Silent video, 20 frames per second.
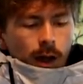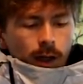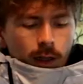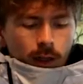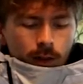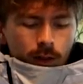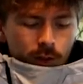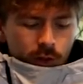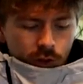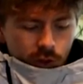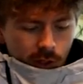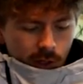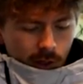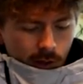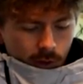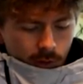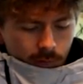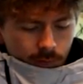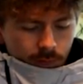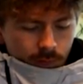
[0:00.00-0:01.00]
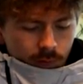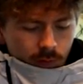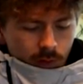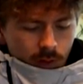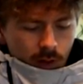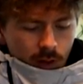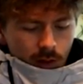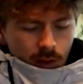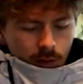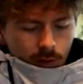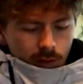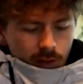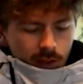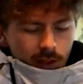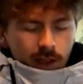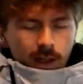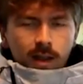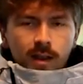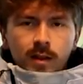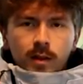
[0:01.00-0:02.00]
I got the shell,
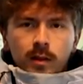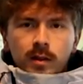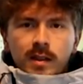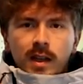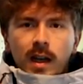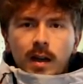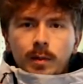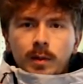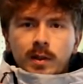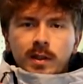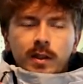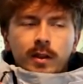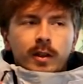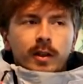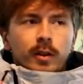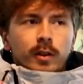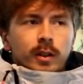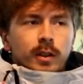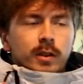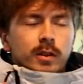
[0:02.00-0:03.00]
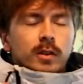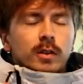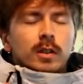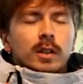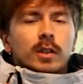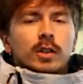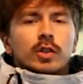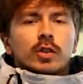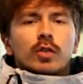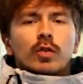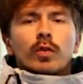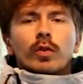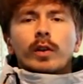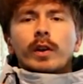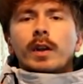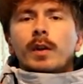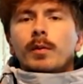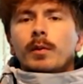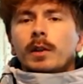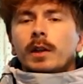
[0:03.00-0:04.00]
the inside material is
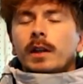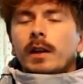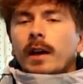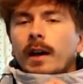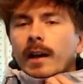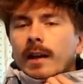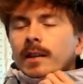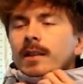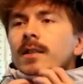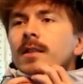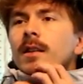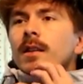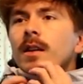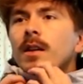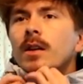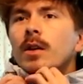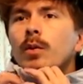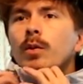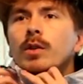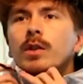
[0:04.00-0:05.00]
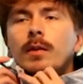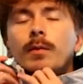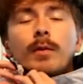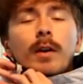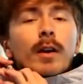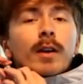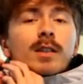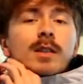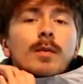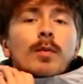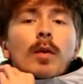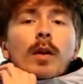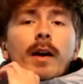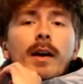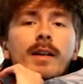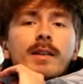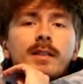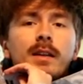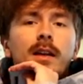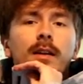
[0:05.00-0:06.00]
extremely nice, which I'm very
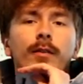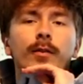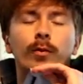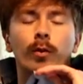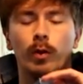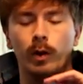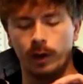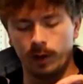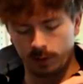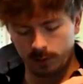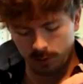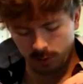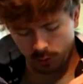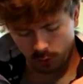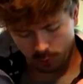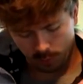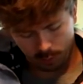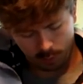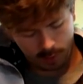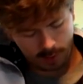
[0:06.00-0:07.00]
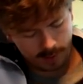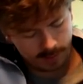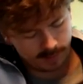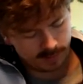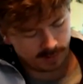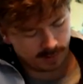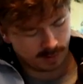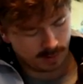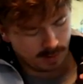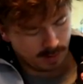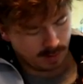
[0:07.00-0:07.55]
surprised at for a low price.